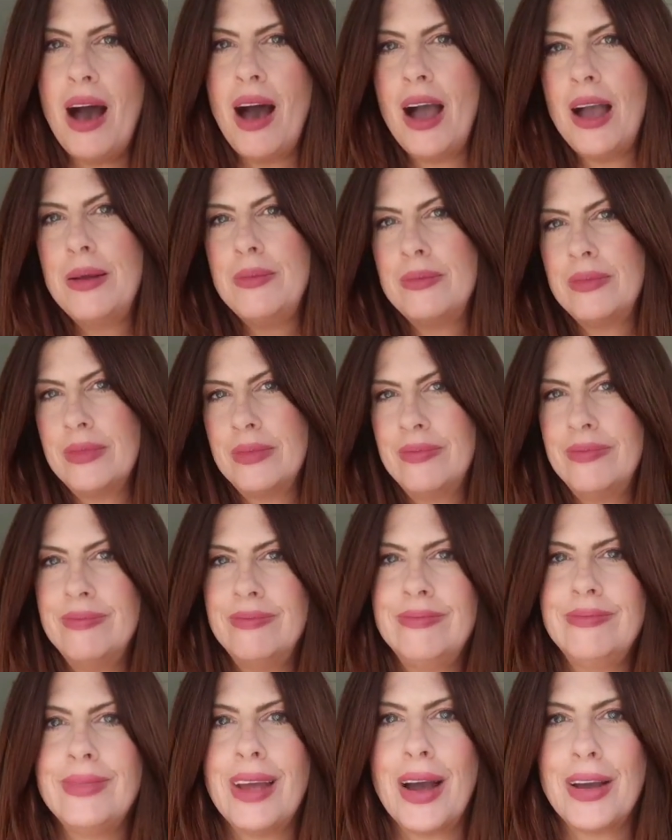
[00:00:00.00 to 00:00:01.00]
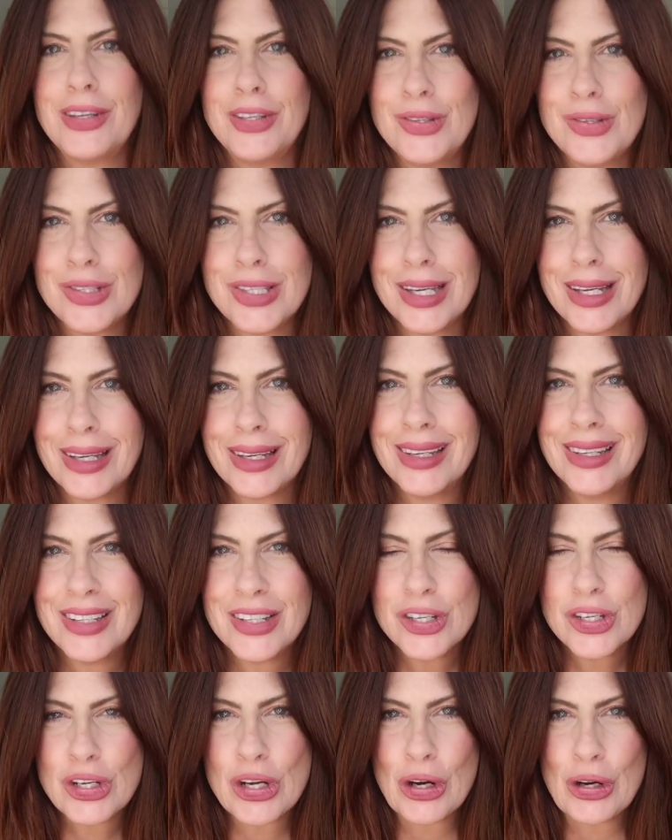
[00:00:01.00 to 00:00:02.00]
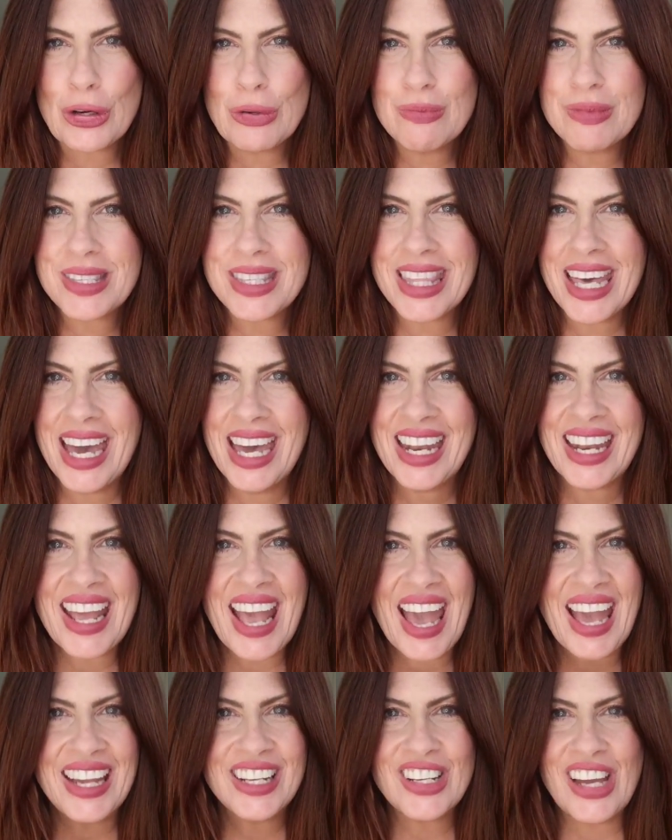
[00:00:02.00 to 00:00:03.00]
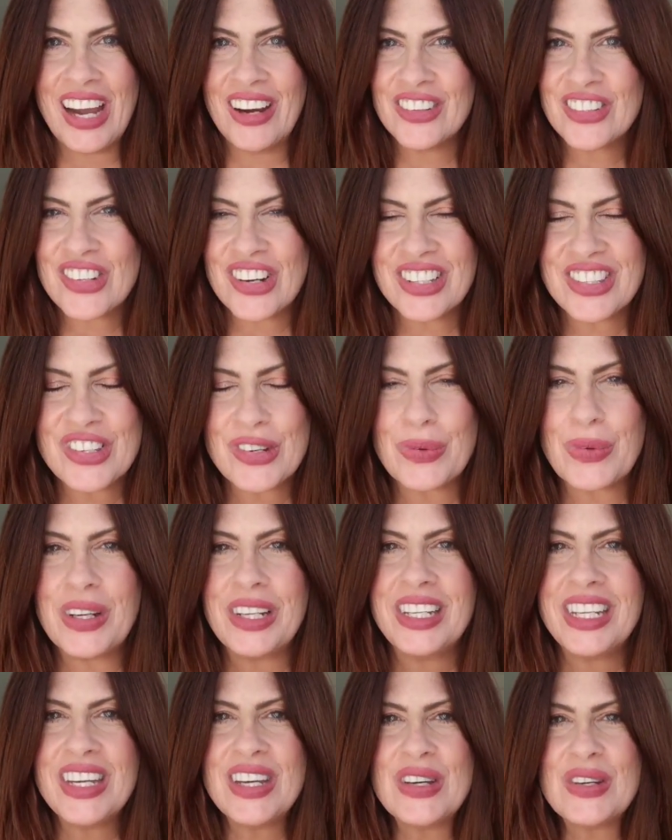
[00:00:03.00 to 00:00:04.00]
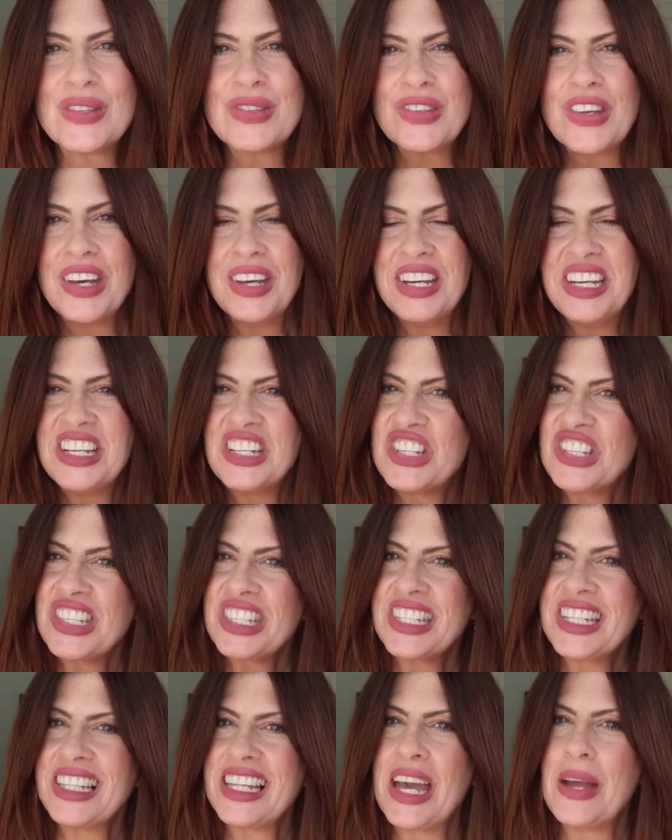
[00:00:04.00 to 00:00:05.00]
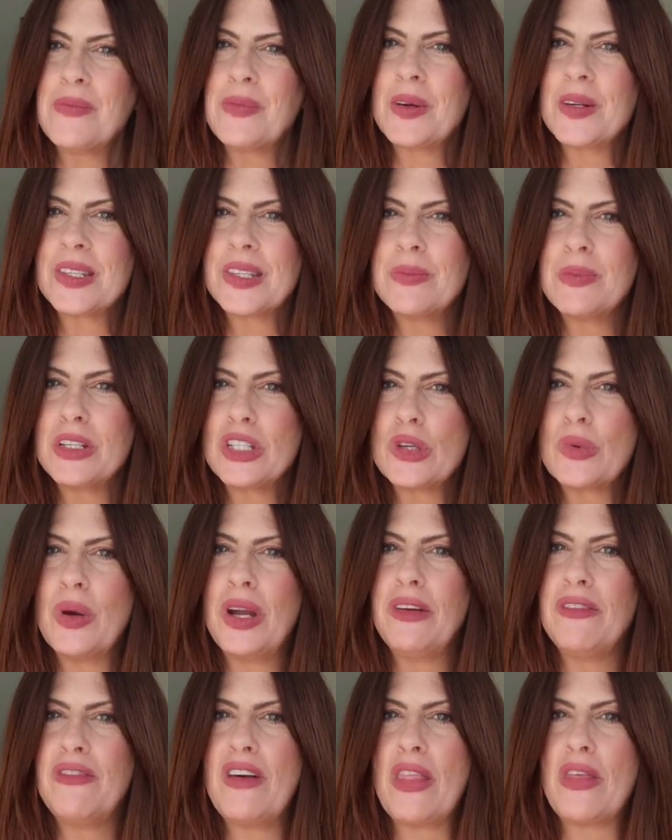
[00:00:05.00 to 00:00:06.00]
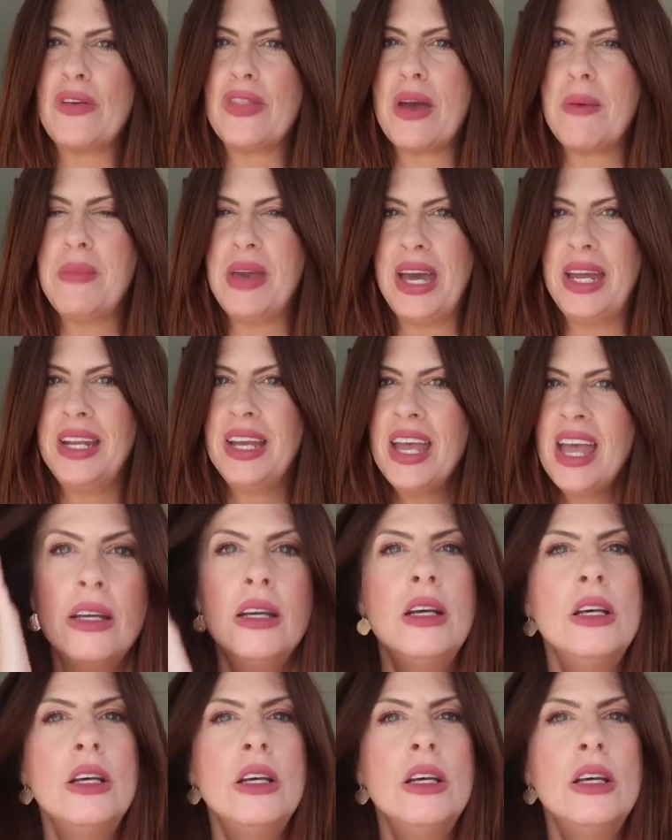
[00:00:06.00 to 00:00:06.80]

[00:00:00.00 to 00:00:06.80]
I'm not using terms that a hairdresser would use, just a layperson, but you want to feather them in.